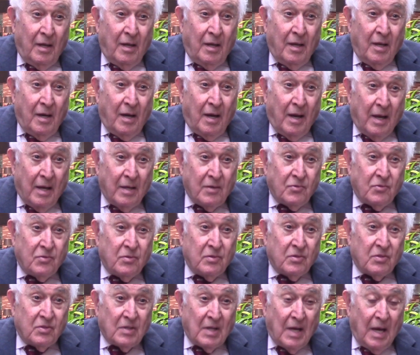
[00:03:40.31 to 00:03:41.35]
It has
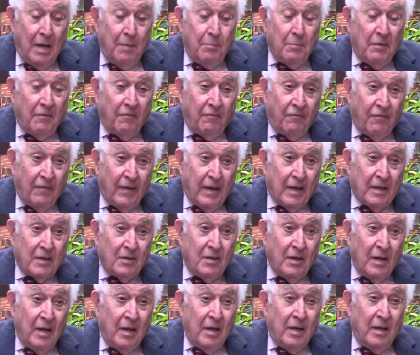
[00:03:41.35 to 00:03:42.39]
the same effect
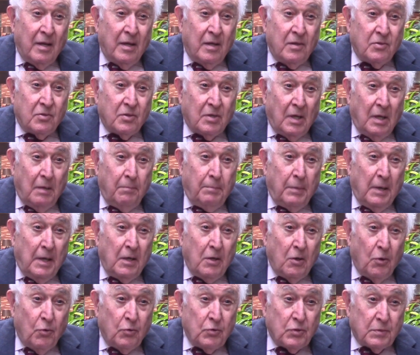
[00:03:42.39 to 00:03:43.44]
as keeping
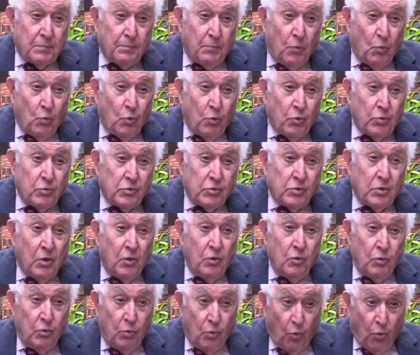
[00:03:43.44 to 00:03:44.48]
those spores
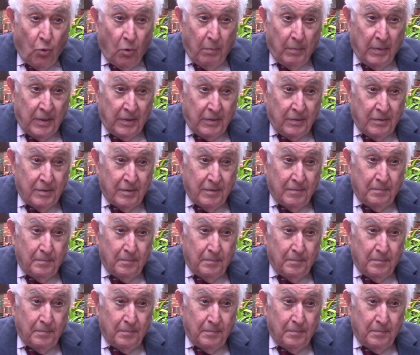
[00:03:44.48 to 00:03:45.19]
dormant.